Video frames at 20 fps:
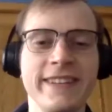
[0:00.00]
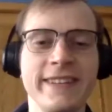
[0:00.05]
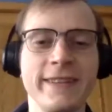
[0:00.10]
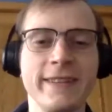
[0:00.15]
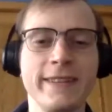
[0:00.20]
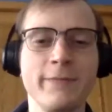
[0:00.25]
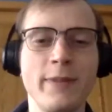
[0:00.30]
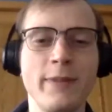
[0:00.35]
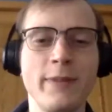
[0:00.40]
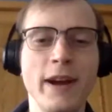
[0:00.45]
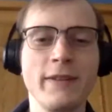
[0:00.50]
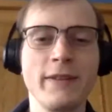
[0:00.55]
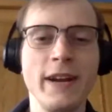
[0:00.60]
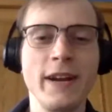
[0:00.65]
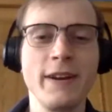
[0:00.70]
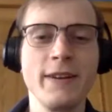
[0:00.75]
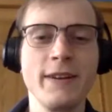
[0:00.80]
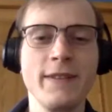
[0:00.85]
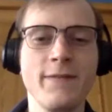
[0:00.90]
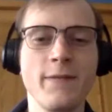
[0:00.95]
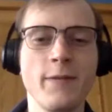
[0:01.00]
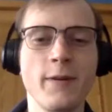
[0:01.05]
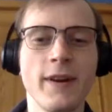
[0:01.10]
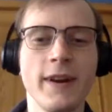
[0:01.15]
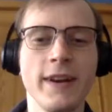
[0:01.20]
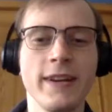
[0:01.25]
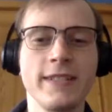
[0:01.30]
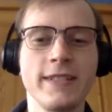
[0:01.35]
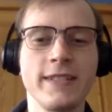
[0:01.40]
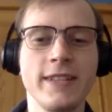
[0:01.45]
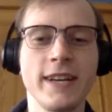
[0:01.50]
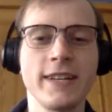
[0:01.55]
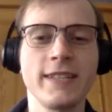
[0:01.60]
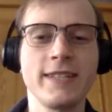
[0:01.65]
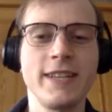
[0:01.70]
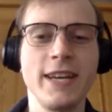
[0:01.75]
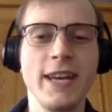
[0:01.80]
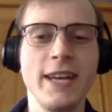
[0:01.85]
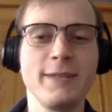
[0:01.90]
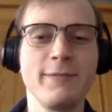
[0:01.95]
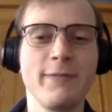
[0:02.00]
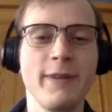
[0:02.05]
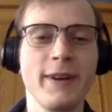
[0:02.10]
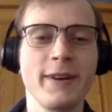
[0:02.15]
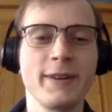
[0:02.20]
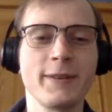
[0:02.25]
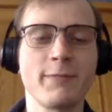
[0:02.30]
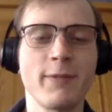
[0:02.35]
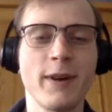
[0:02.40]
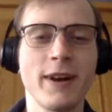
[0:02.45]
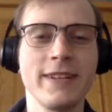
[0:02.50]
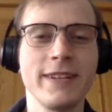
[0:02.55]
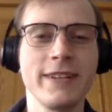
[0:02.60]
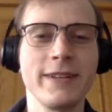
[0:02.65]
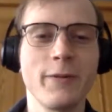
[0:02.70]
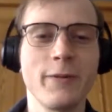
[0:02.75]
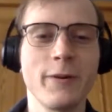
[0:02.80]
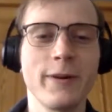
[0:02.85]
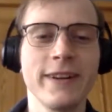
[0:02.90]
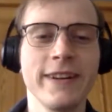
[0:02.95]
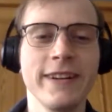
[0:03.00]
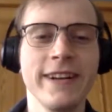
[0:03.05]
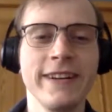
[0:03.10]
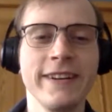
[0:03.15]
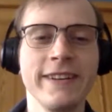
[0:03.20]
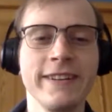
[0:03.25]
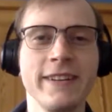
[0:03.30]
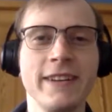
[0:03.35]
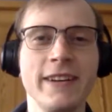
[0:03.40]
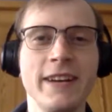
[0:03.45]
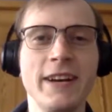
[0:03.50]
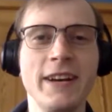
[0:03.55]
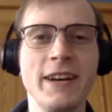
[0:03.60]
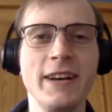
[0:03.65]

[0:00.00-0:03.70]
the Brown County 4-H Tech Changemakers Project Coordinator,